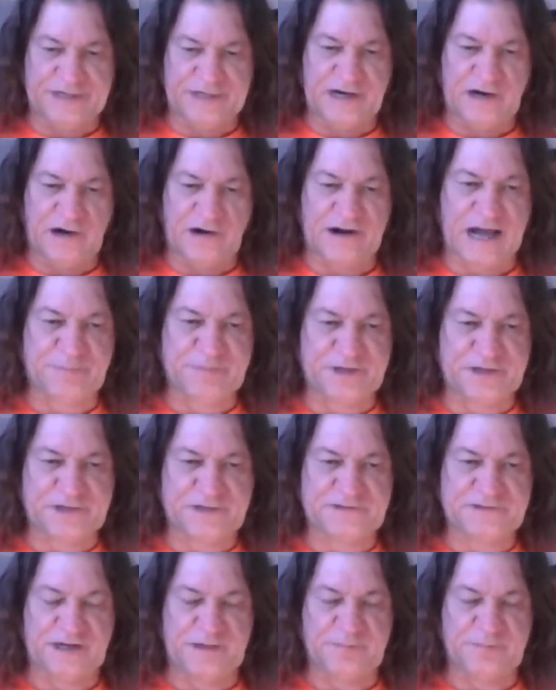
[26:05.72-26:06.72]
the Arabic
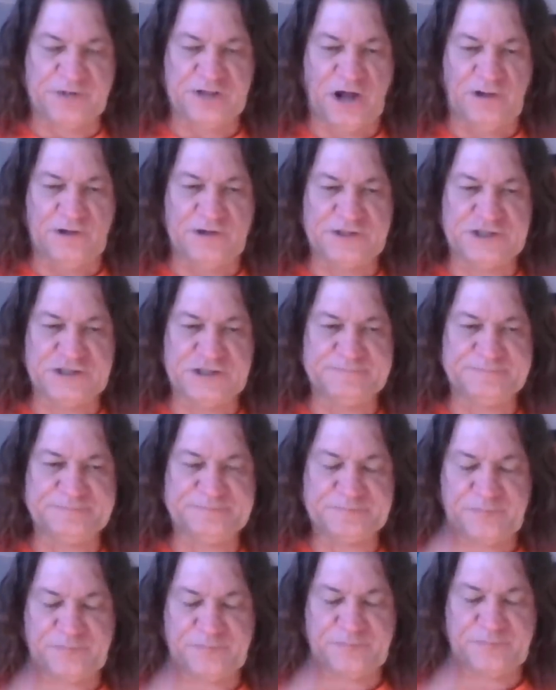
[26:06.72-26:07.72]
terminology
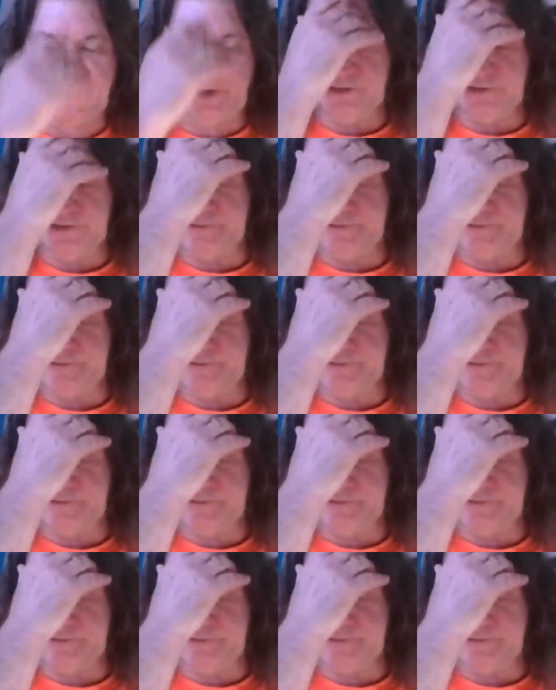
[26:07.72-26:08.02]
in